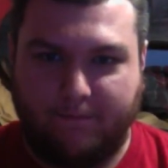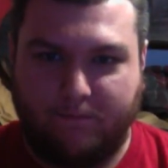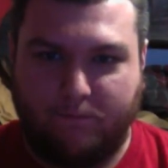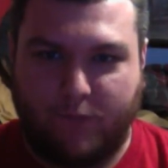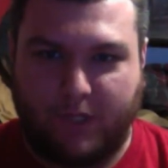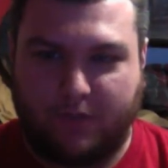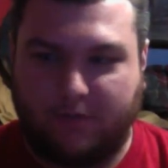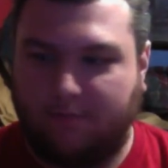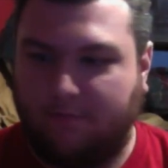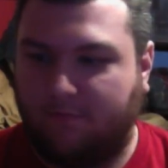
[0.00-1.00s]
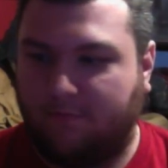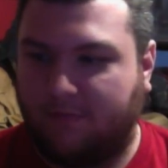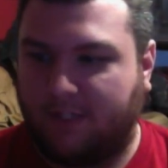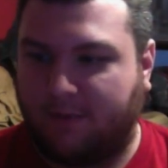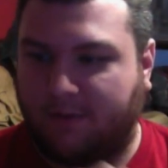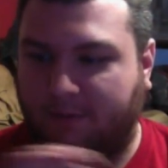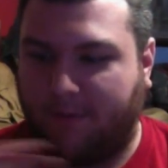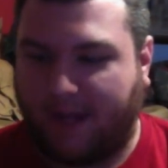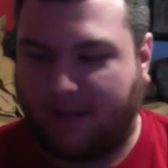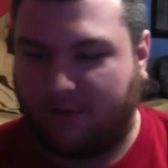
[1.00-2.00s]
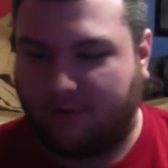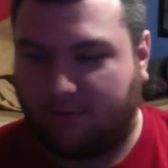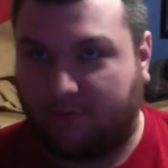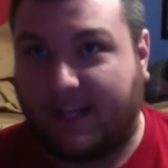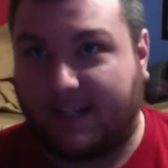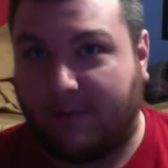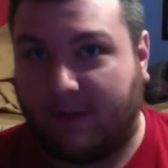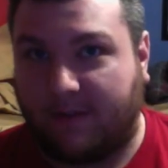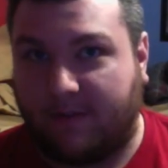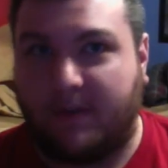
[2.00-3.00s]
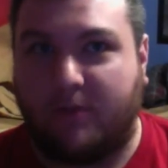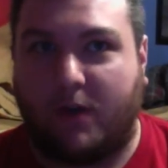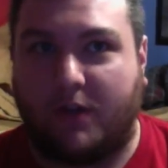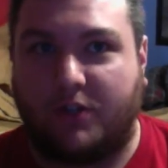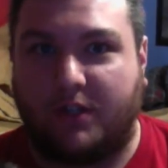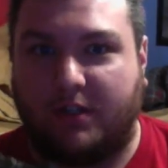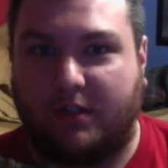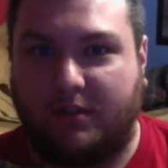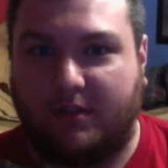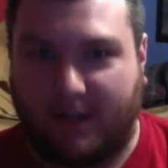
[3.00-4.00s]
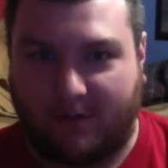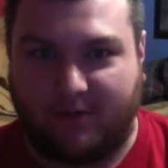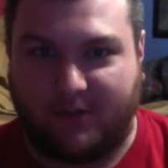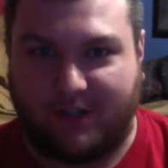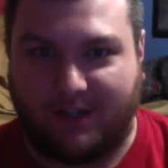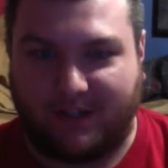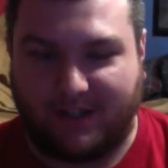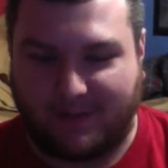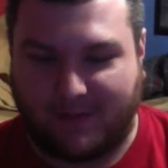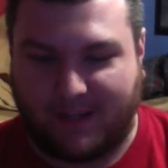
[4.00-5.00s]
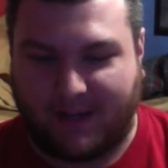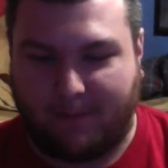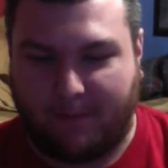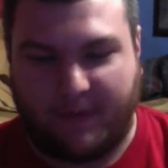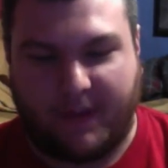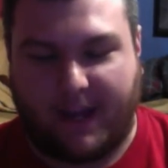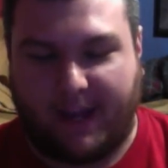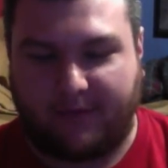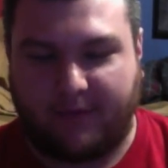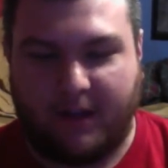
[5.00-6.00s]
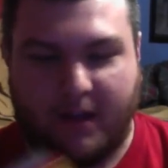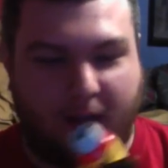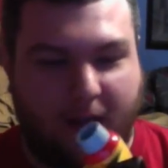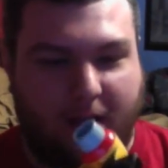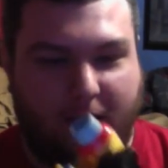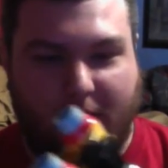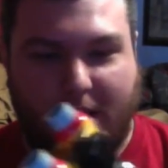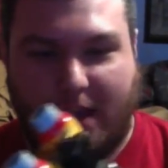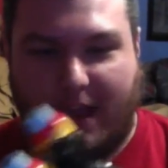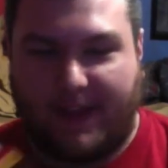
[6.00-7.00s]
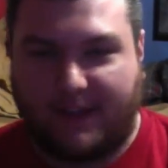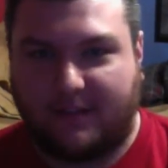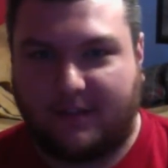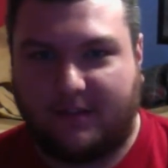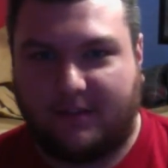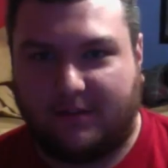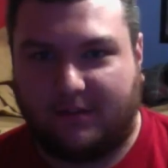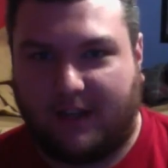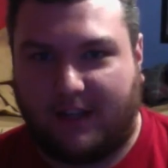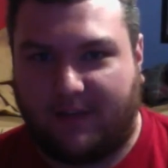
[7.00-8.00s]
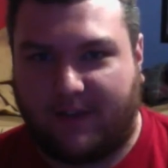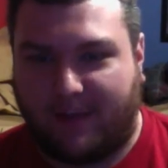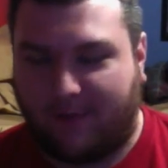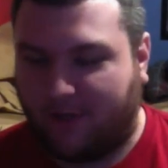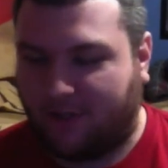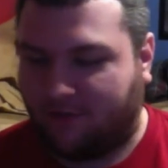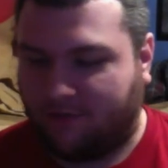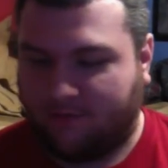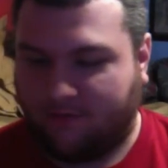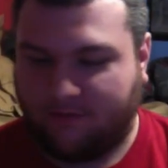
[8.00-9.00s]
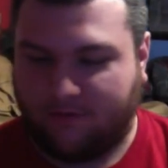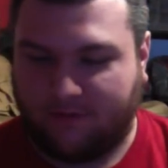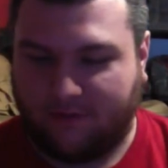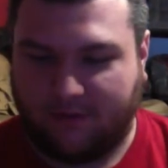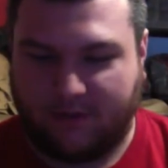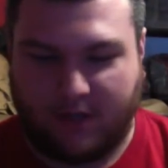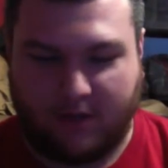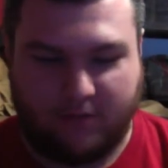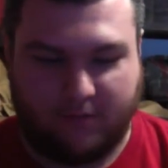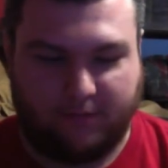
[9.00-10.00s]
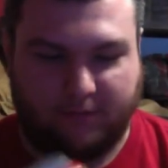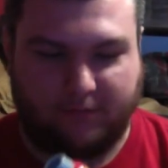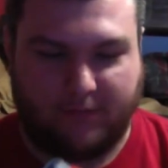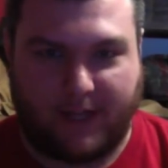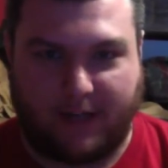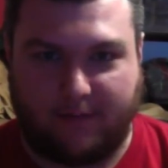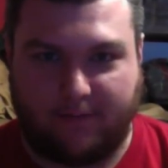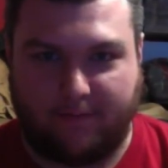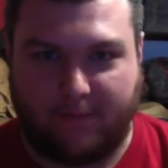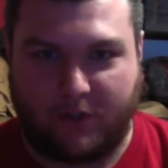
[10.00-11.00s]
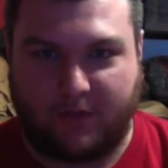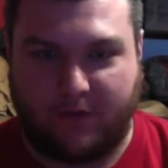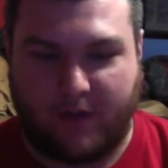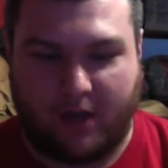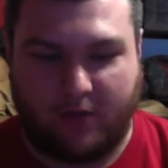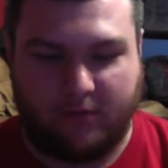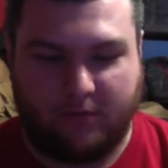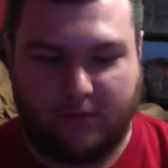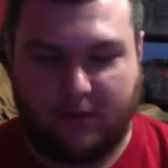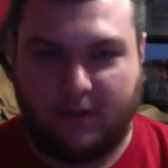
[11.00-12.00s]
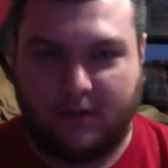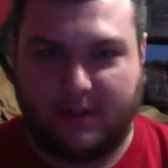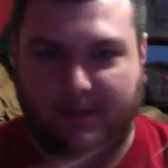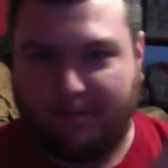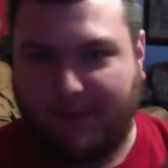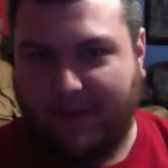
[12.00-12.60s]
Which, this brings me back to last month of me watching Gaburevolver, because it's been like a month and a half. And that's, I love Gaburevolver. So, like most of you know, spin the